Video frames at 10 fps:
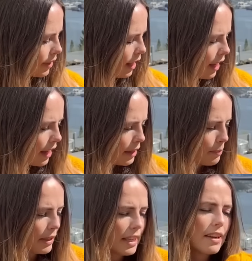I
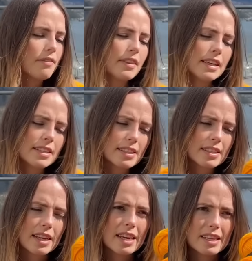believe this
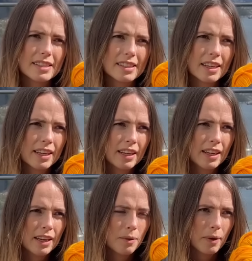is,
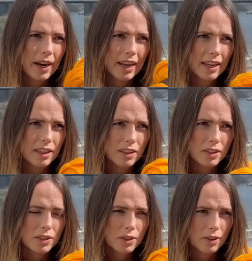when I looked
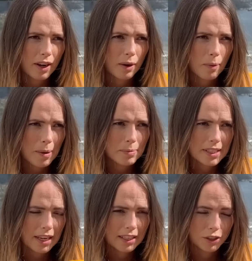through their
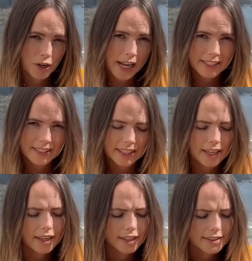website and
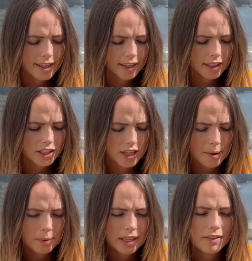translated it to English, I
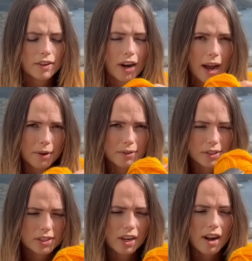believe they're out of
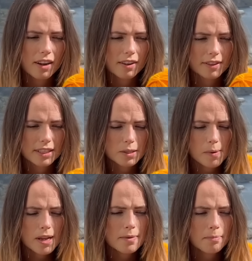stock of this
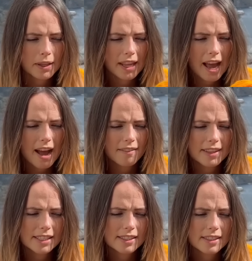one, but they have
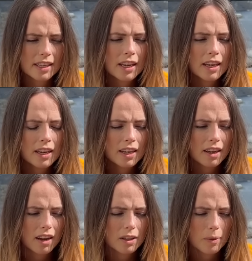this
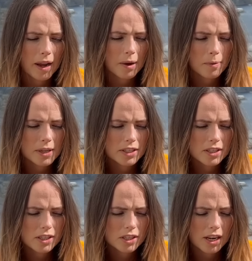colorway
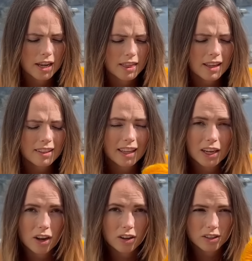which I think they
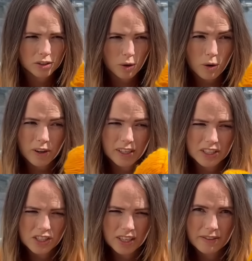called
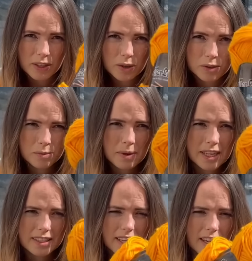orange, even though to me
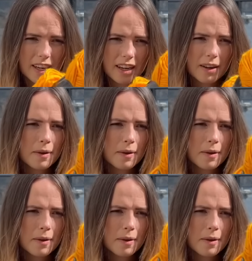it's like a